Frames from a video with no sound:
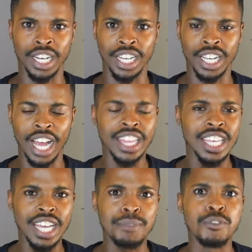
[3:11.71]
Like I
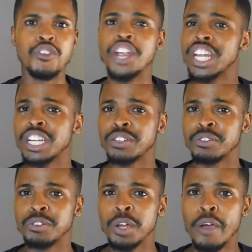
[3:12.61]
think I'm ready
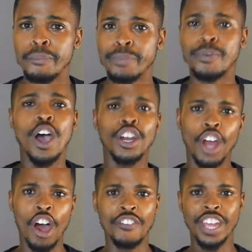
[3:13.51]
to be
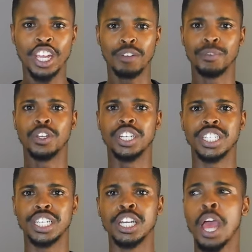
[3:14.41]
part of a
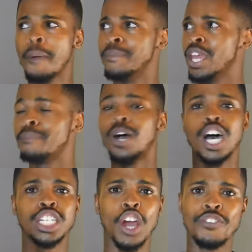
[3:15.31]
community, be a
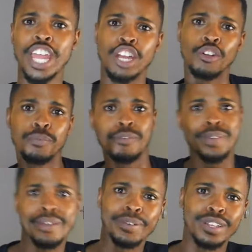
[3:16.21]
part of a group of
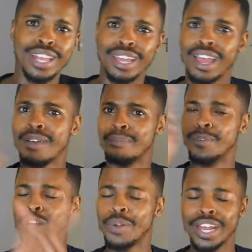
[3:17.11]
people, like
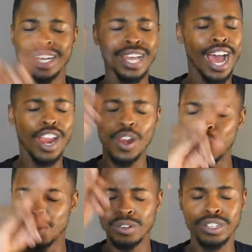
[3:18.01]
Malwen,
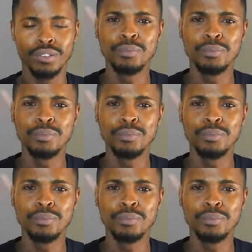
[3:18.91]
hello,